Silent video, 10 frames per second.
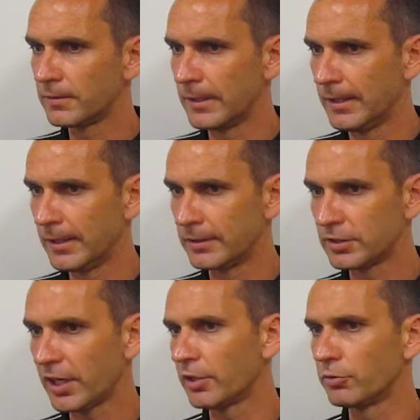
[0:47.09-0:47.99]
Uh,
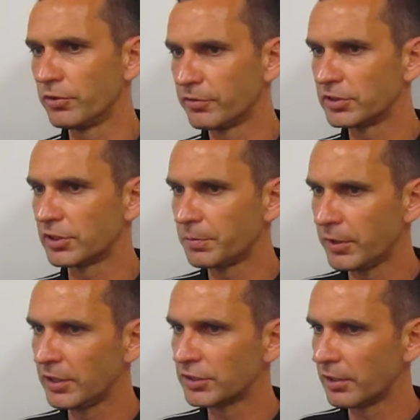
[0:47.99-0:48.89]
Tyler Ruffin's
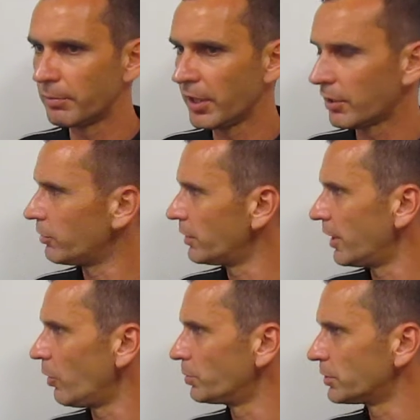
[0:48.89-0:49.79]
experience at the back really
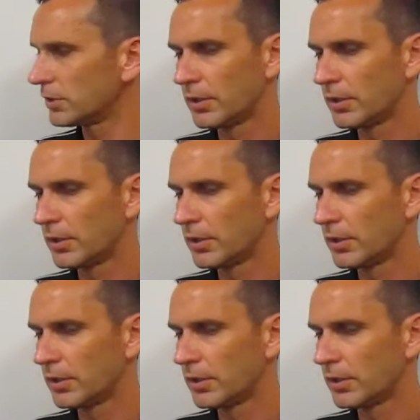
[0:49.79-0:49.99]
helped.